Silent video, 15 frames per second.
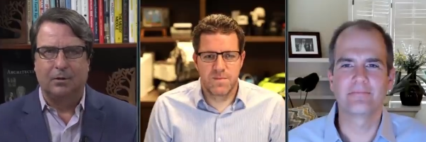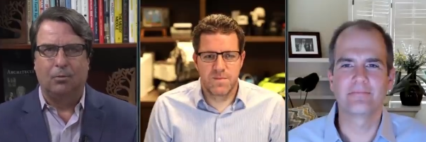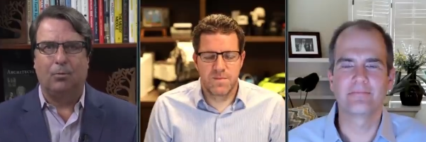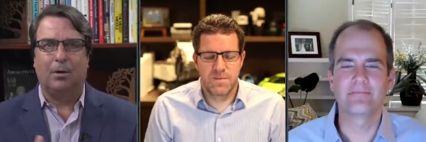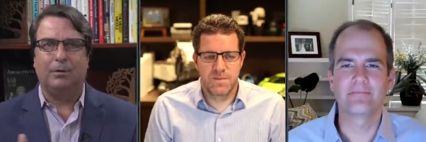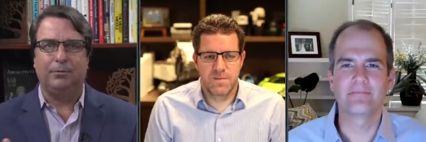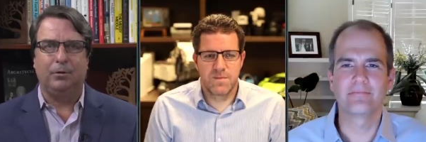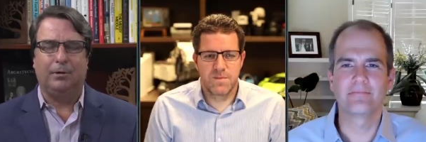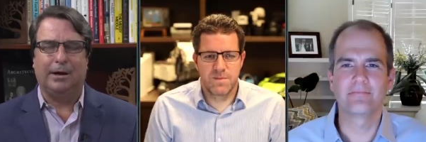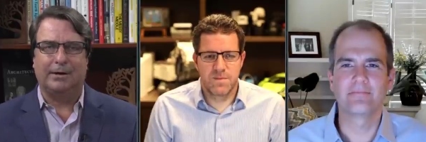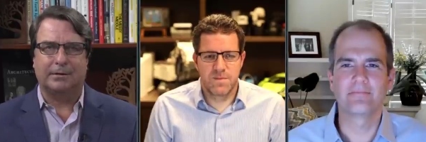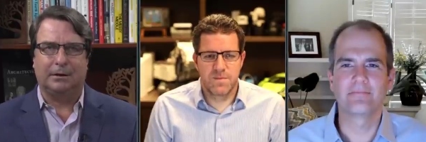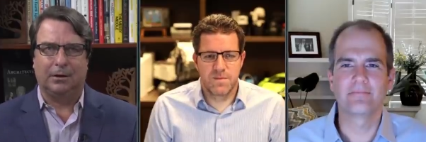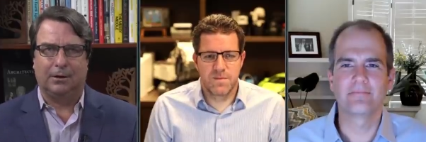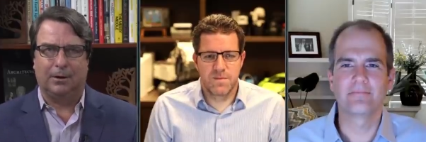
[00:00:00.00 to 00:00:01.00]
Speaker 1: What have you
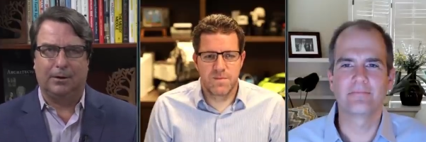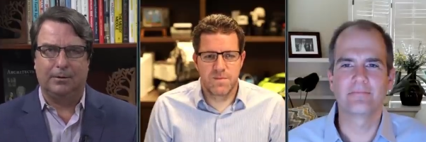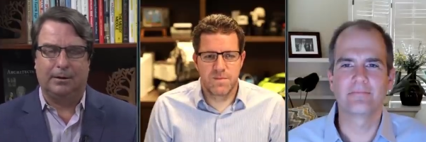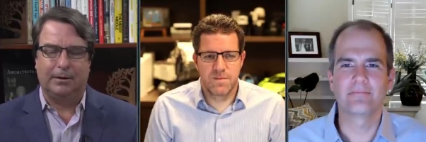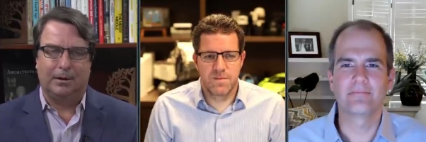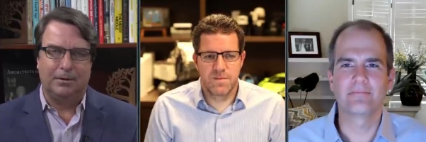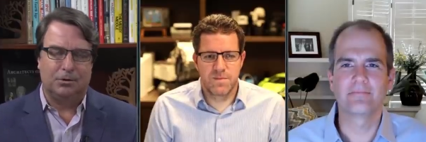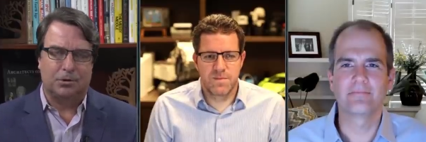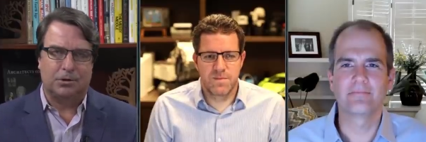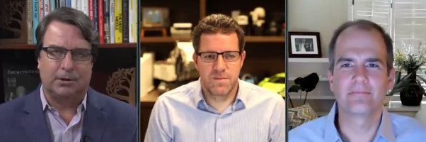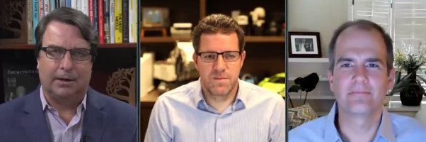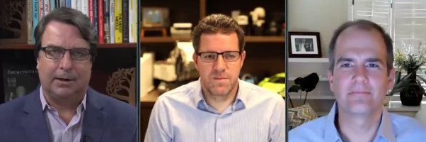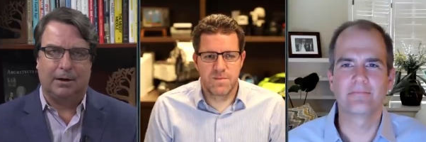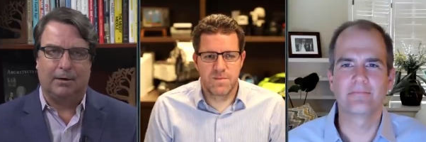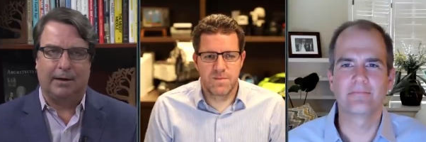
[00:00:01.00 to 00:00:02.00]
guys learned and can you
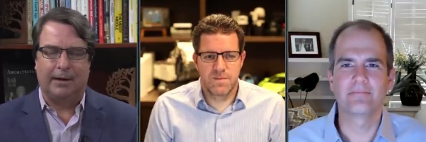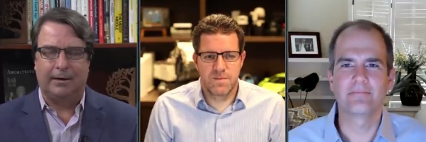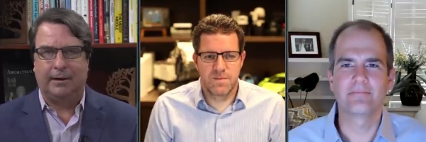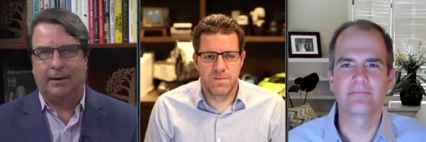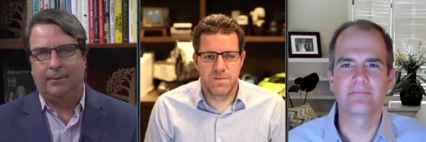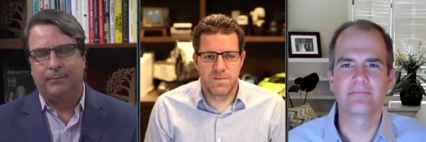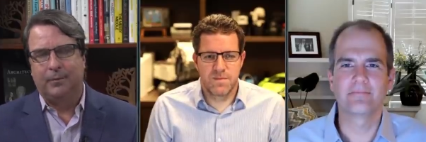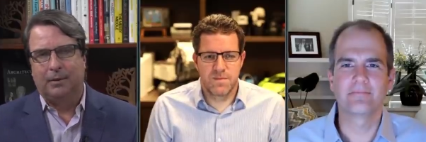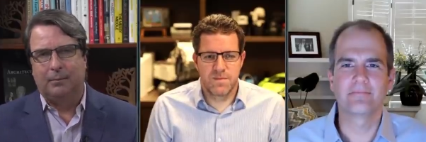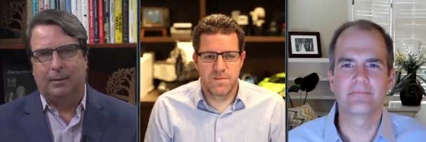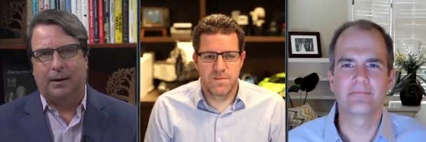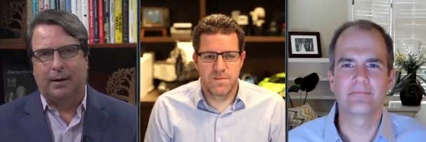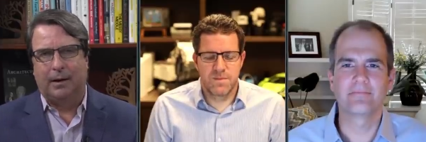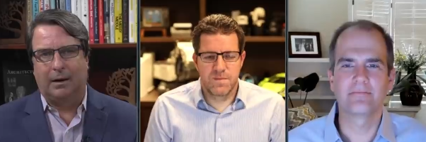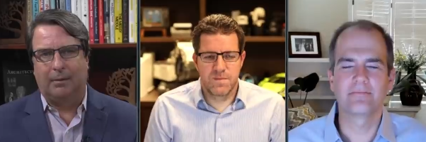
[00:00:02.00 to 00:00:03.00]
share any
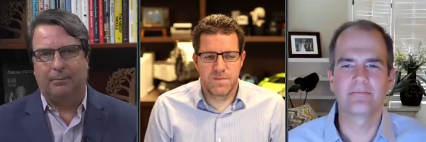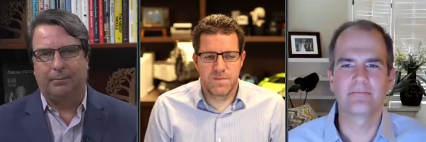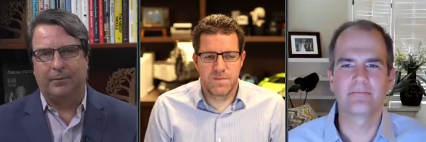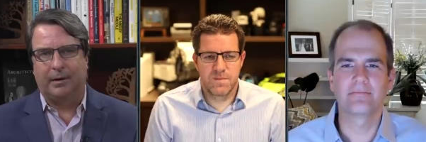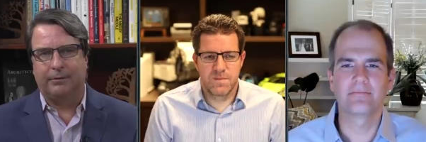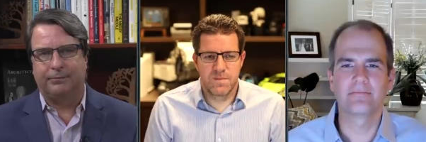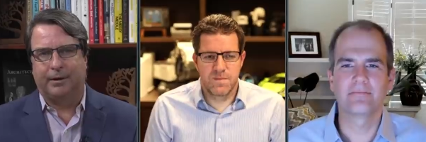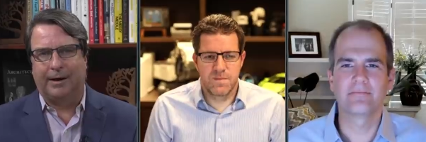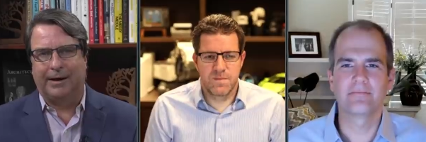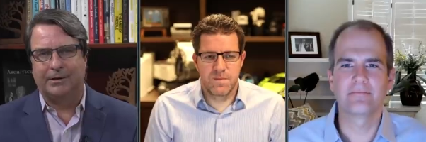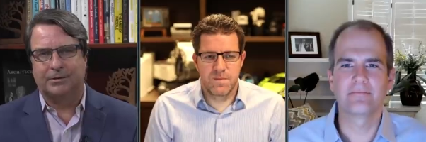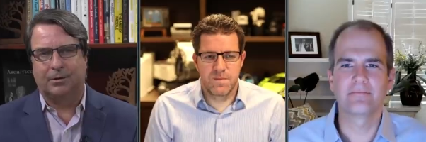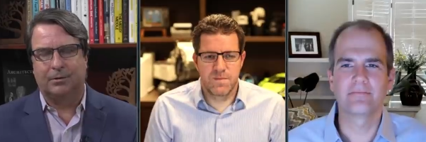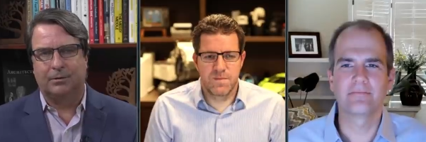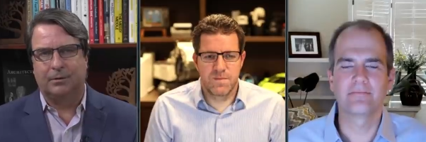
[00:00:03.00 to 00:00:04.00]
um,
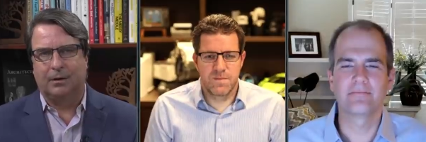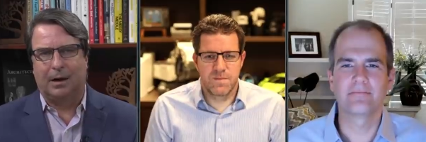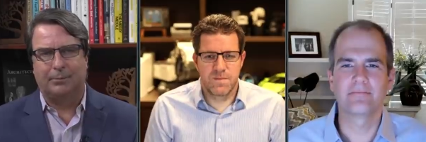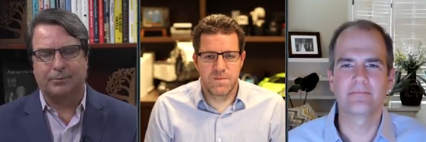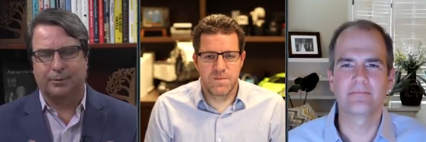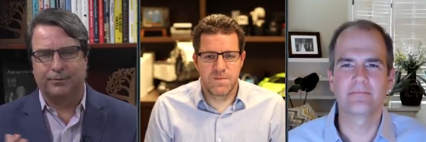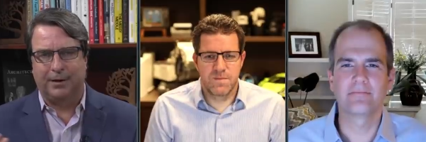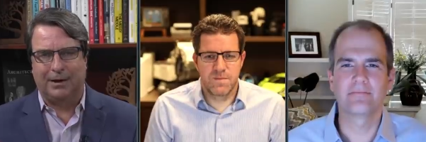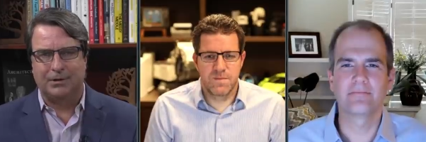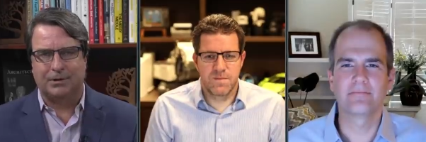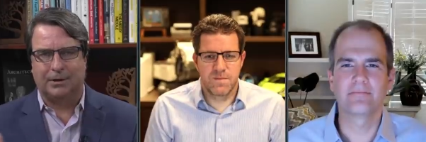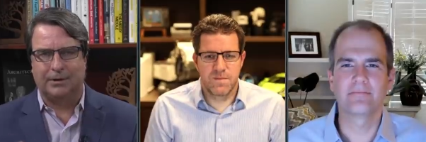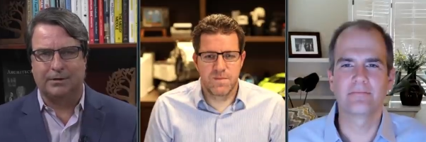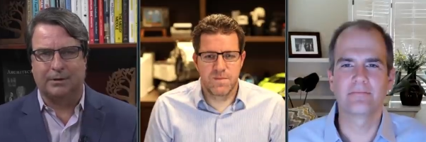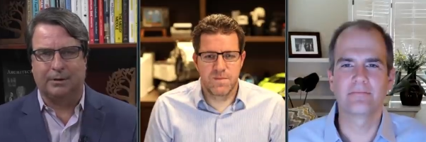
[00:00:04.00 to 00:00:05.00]
advice or
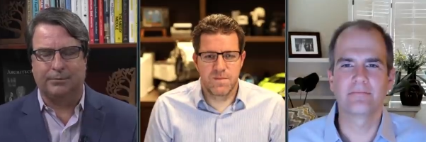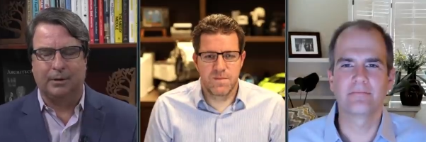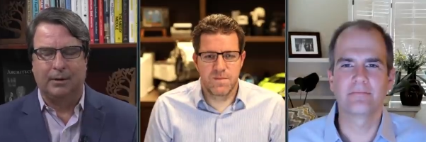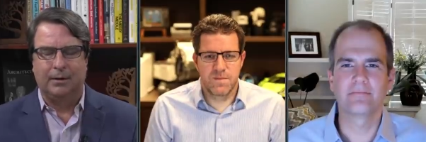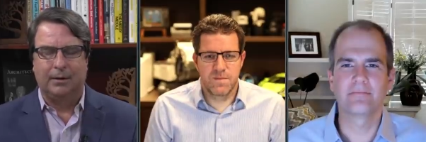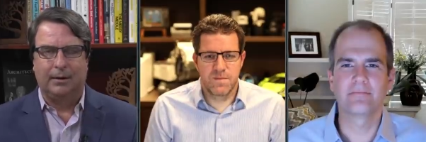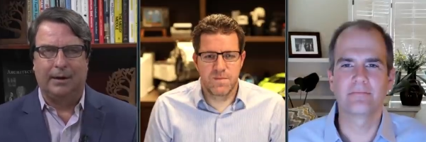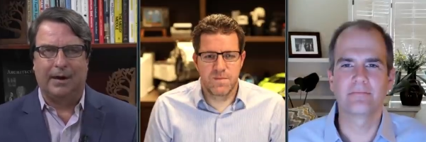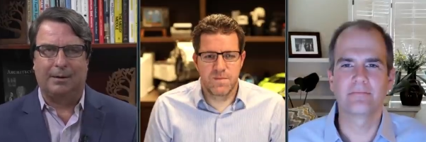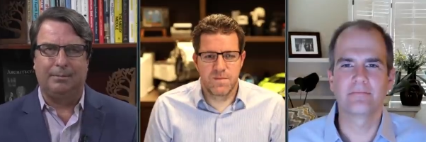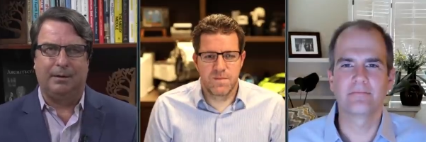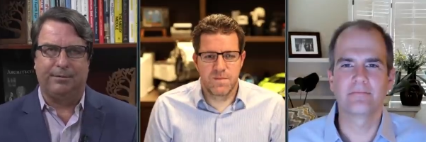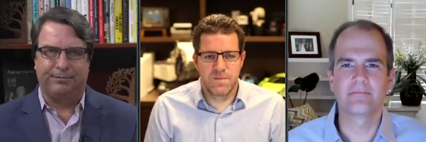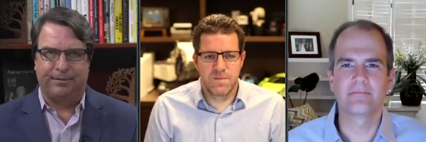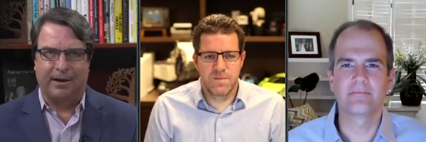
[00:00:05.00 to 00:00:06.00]
observations of how to
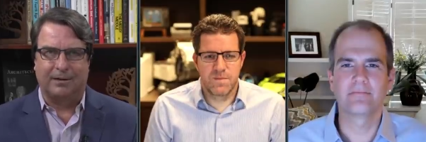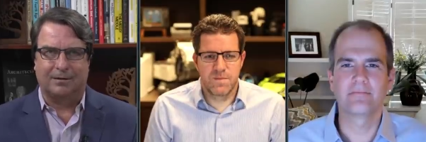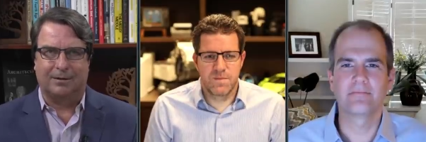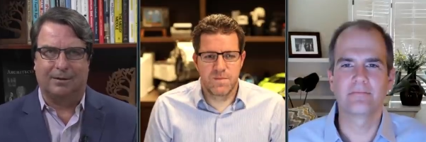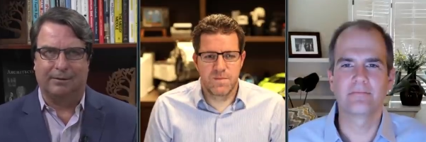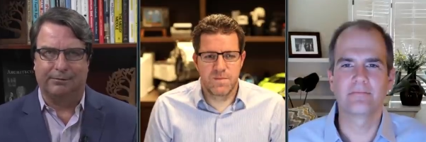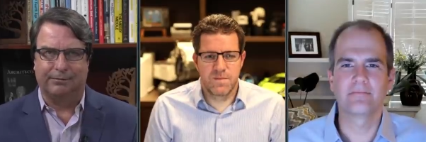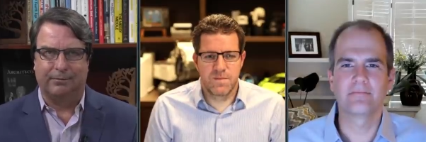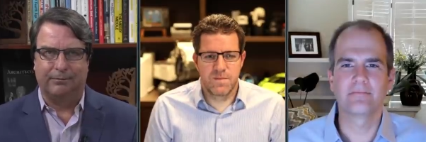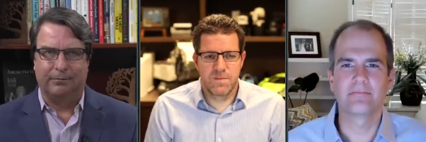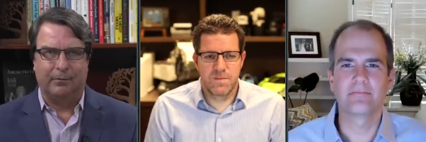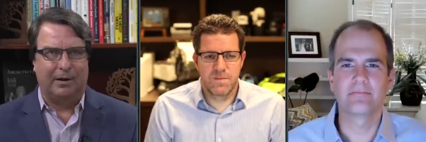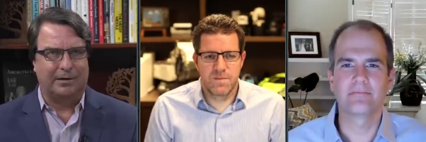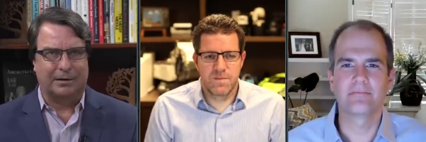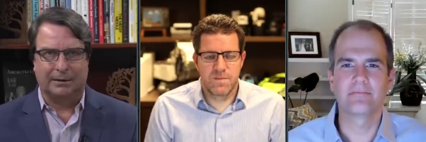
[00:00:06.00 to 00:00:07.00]
be effective
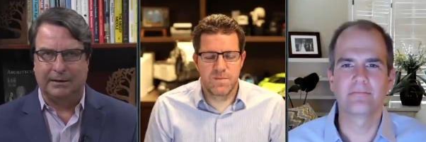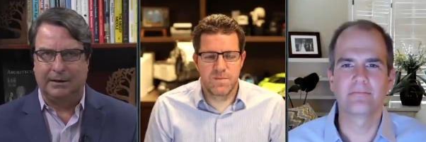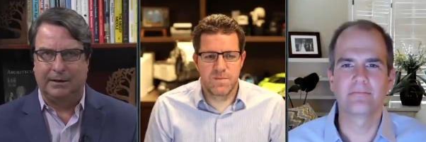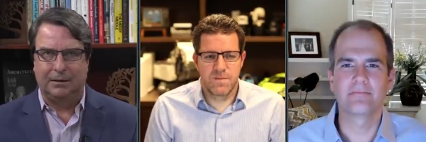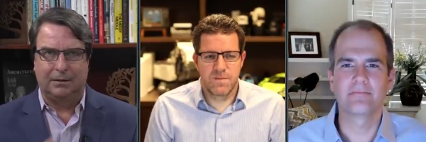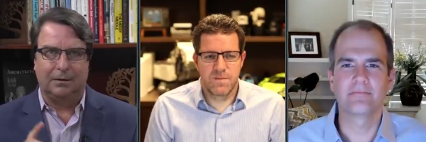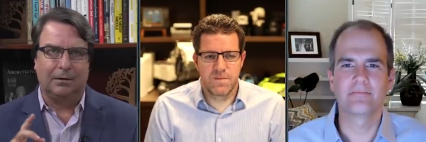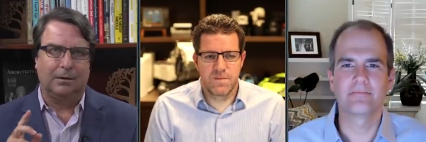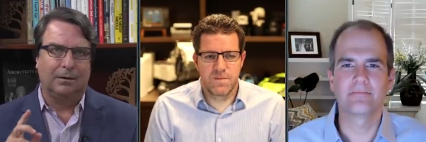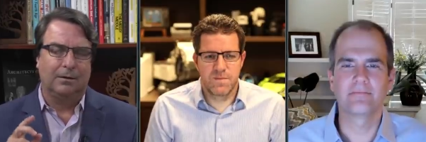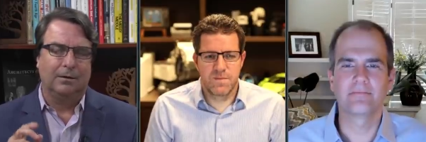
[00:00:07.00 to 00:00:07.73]
as a leader,